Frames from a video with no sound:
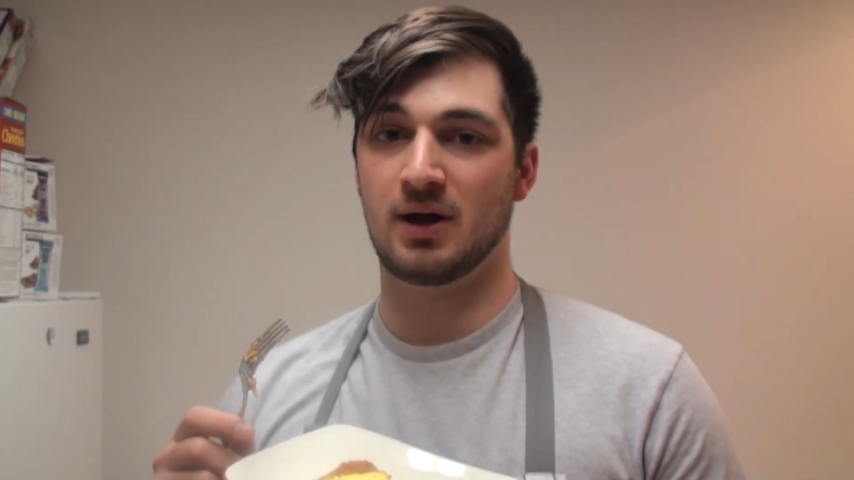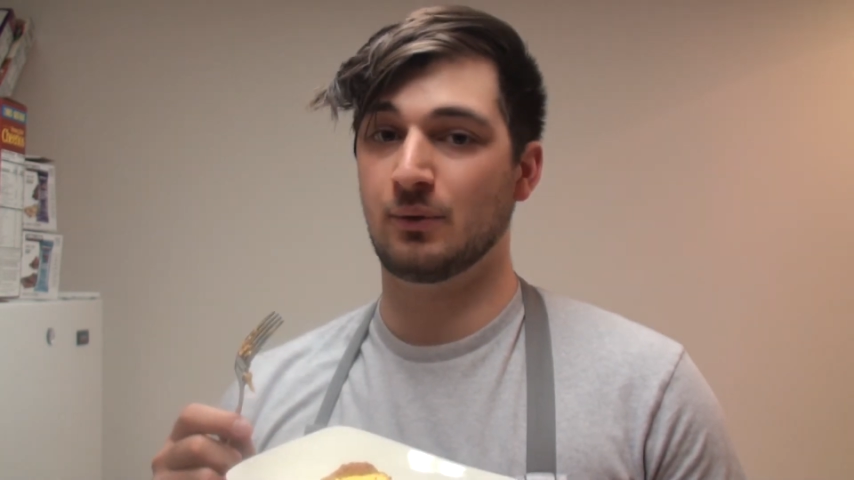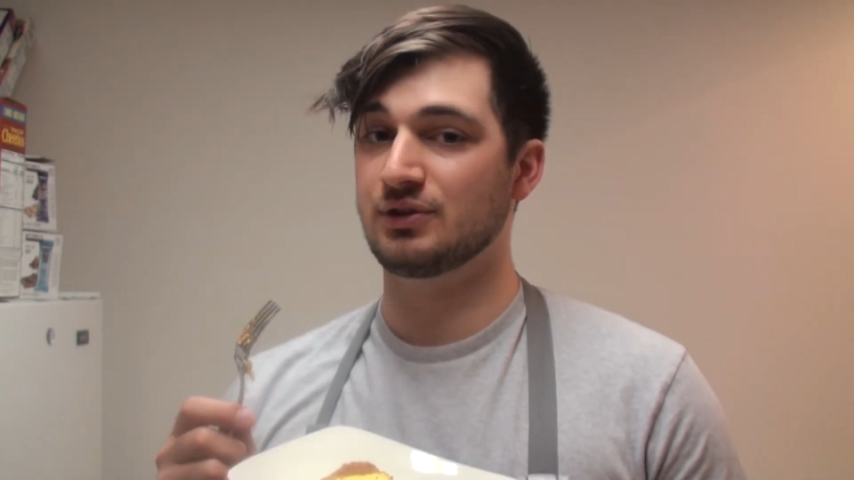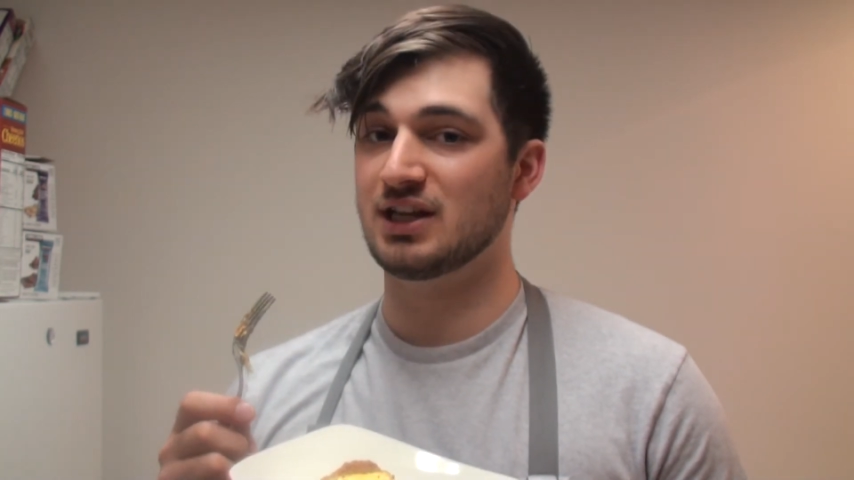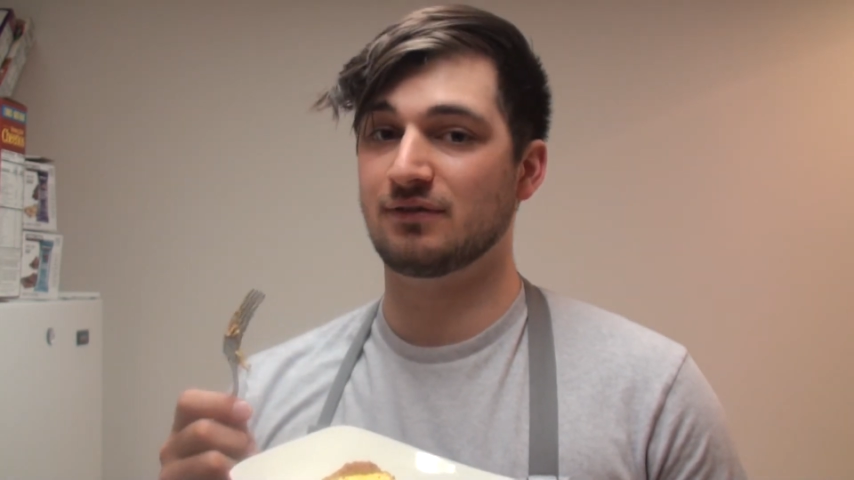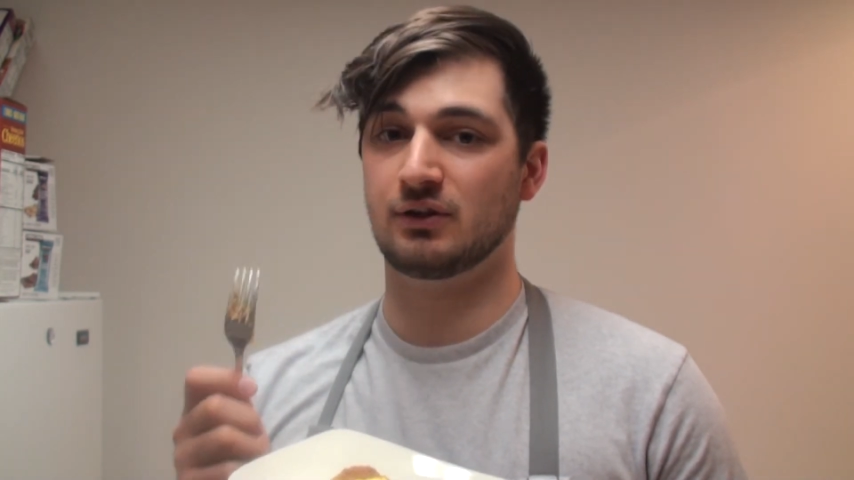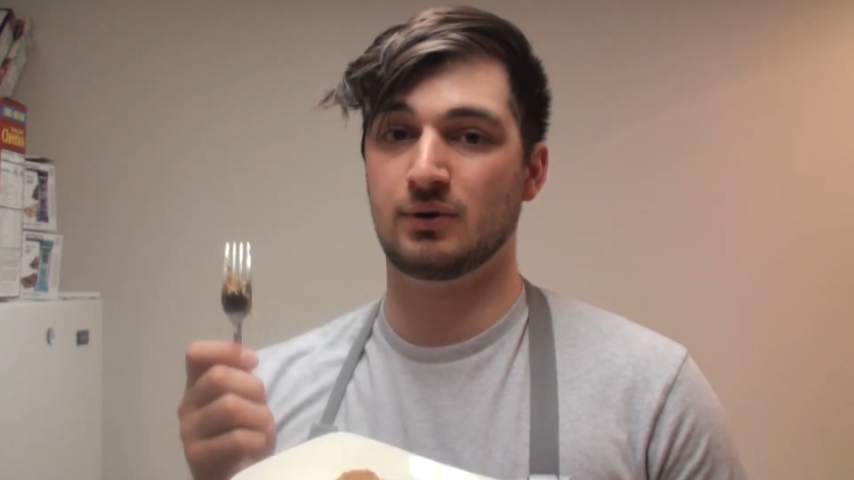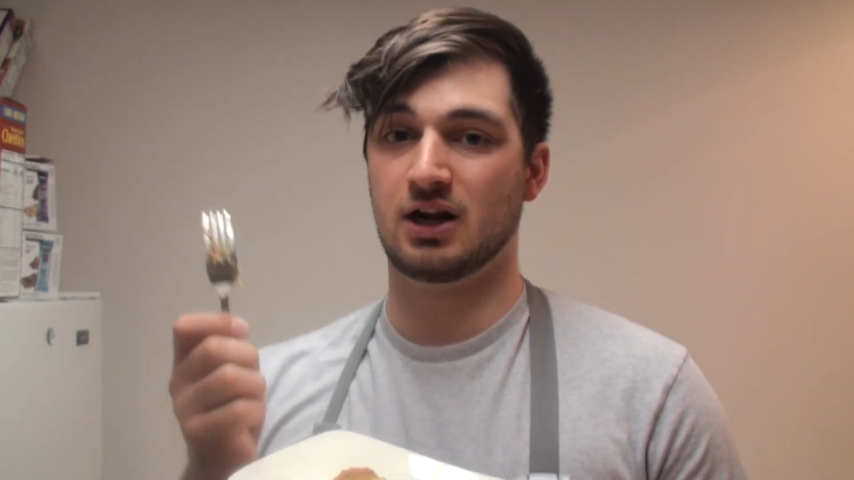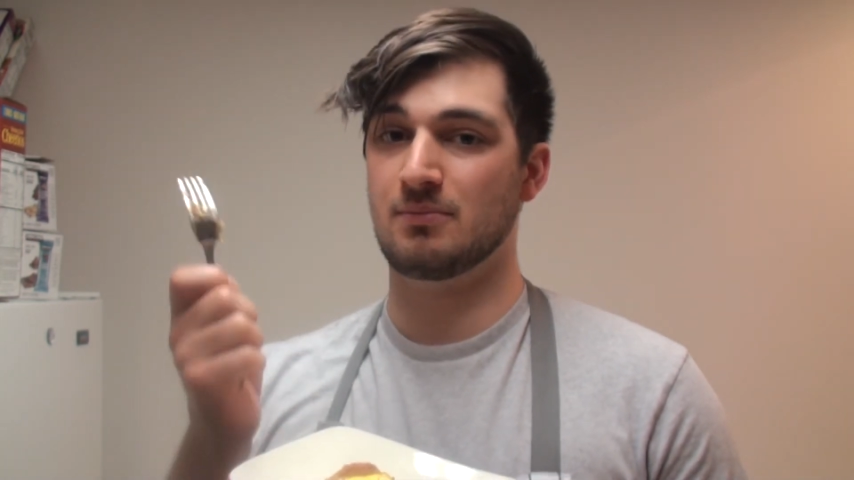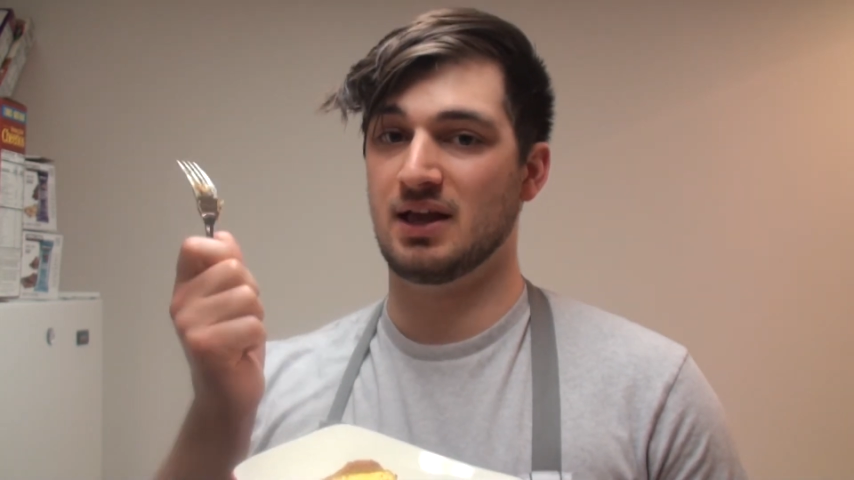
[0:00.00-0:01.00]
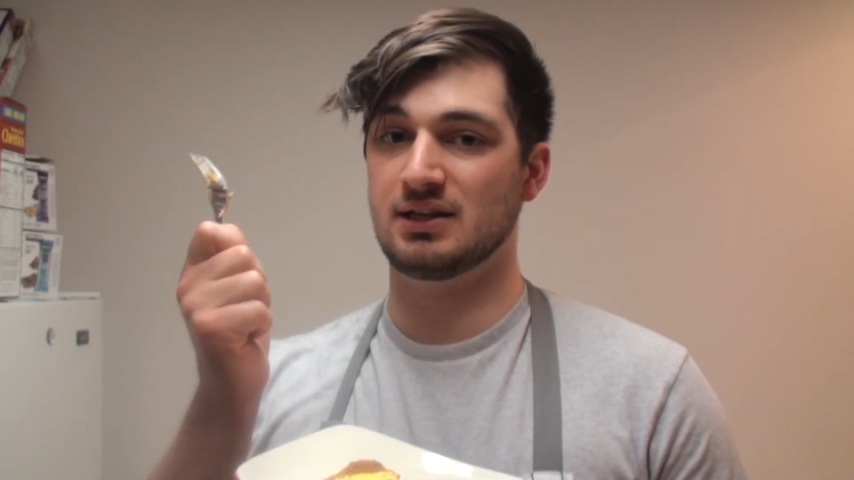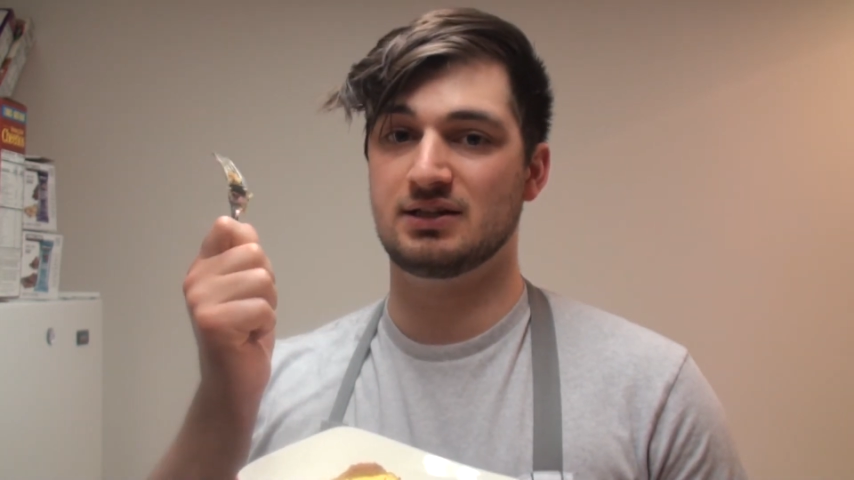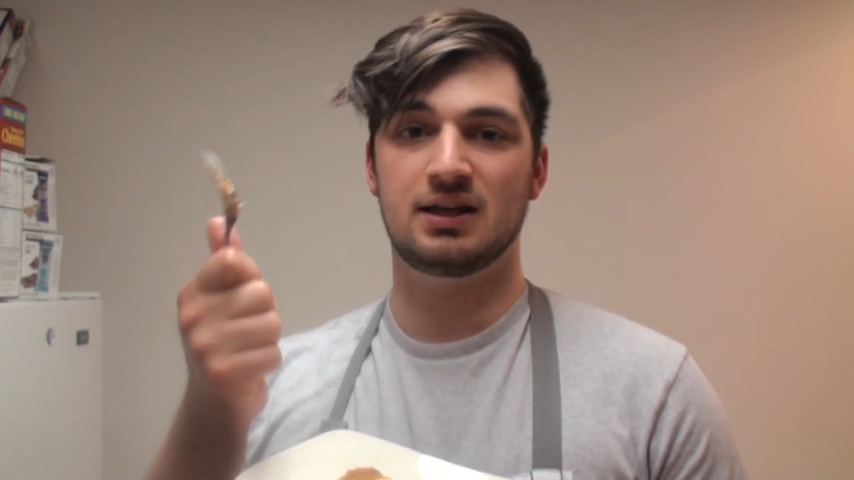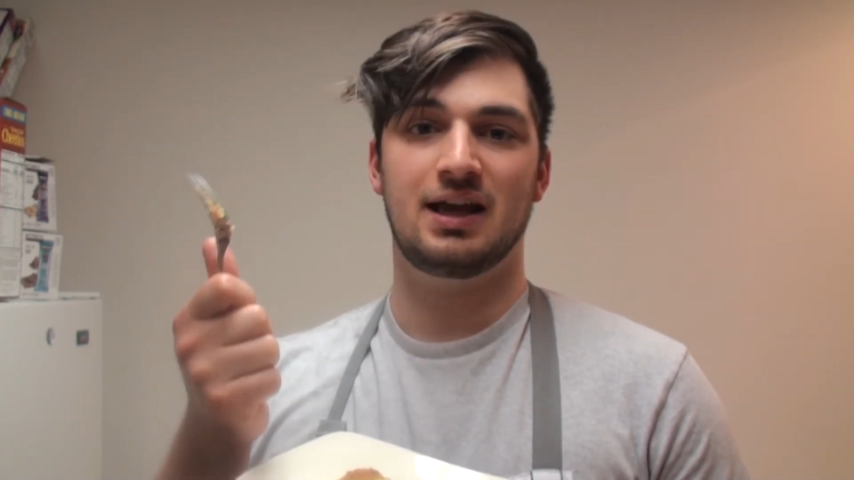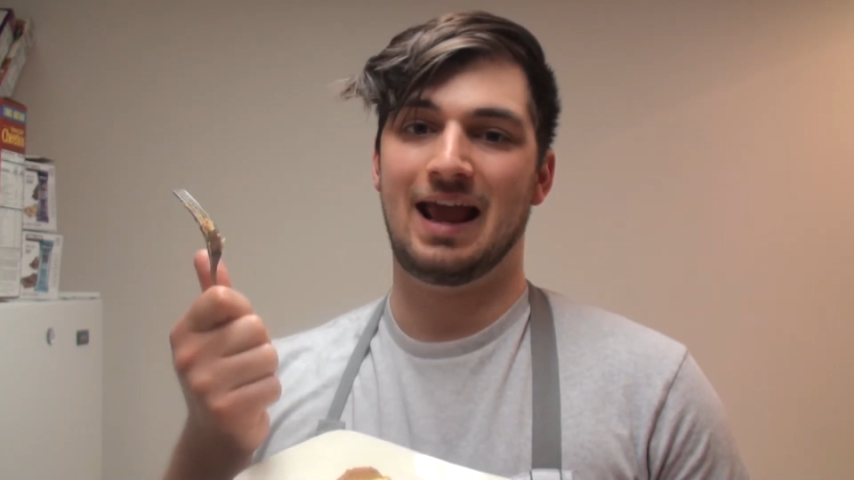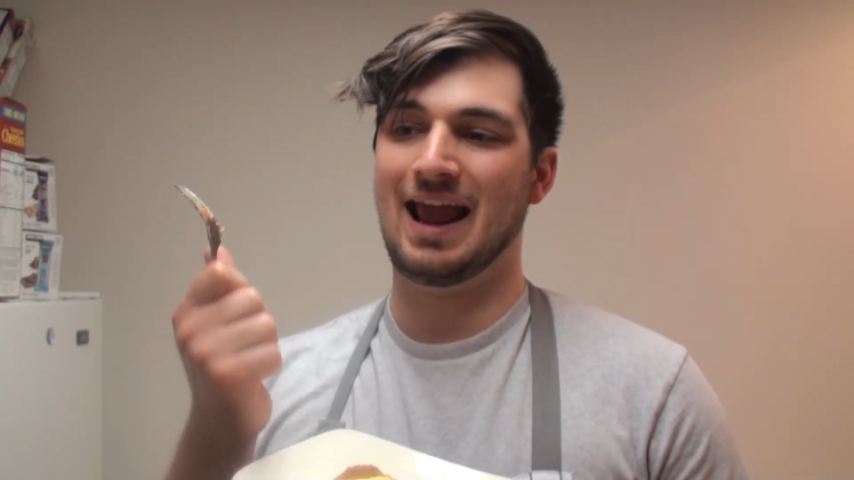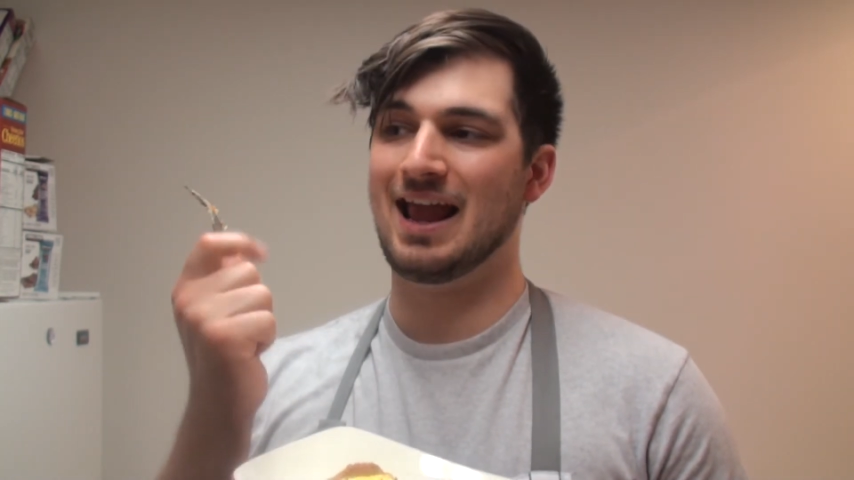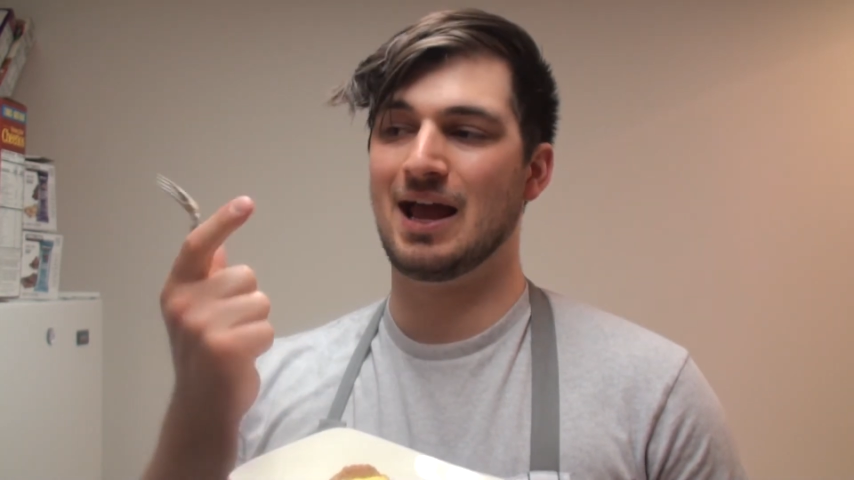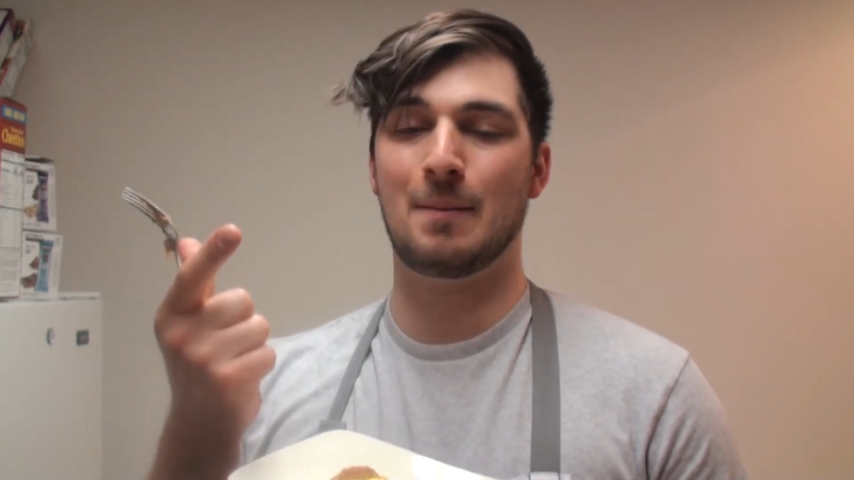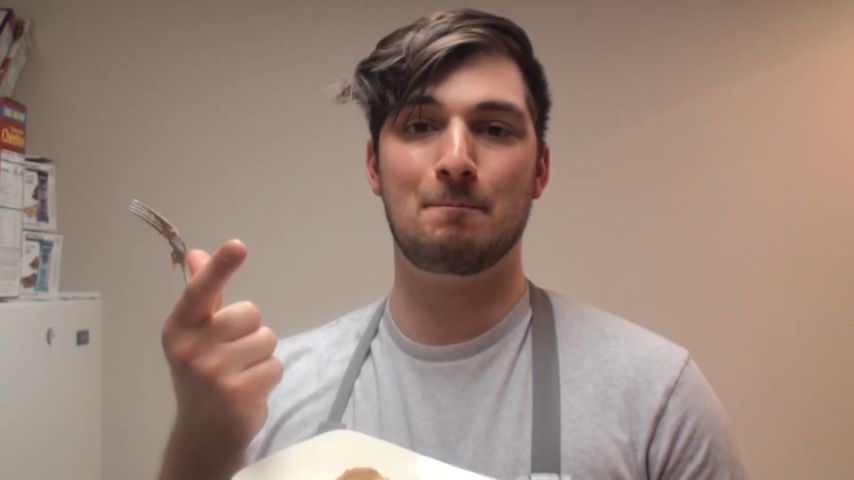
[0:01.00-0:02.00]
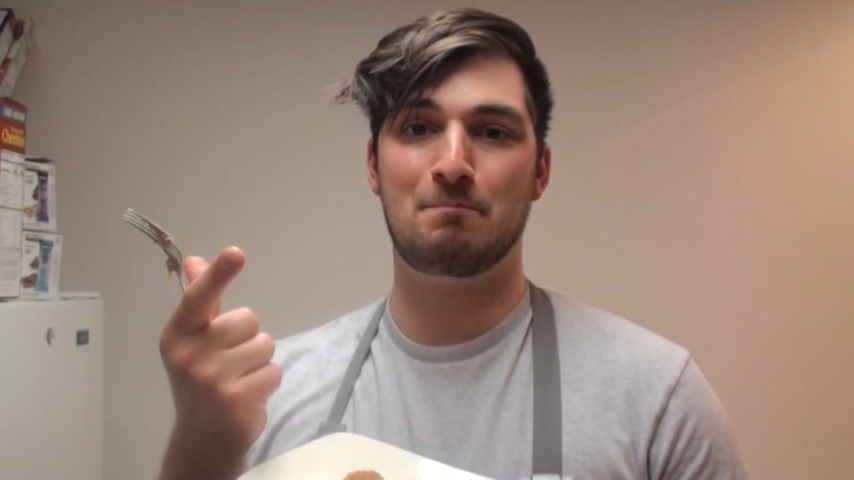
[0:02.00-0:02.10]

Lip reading: I would definitely recommend ham,